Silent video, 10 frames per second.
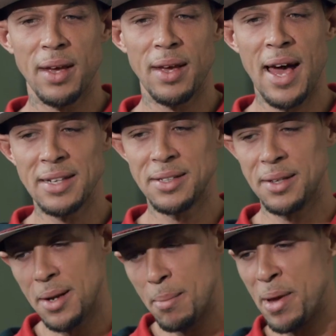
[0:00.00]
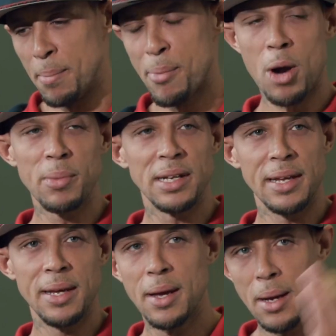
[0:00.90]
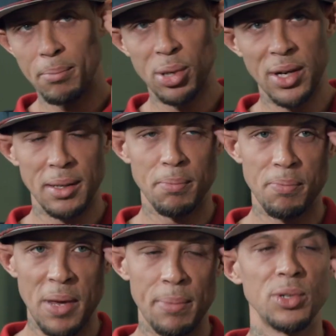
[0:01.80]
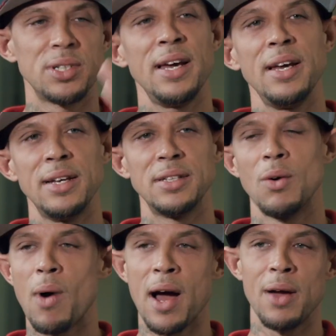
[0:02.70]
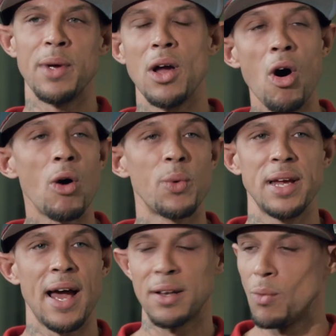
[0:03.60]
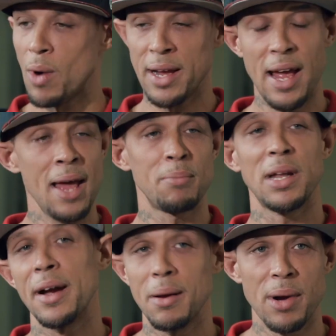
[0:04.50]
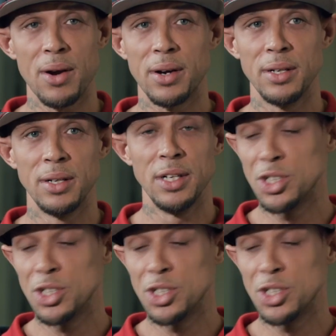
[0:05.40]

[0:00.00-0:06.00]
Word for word: it hasn't been permanently put in people's heads and why we all react, white and black America,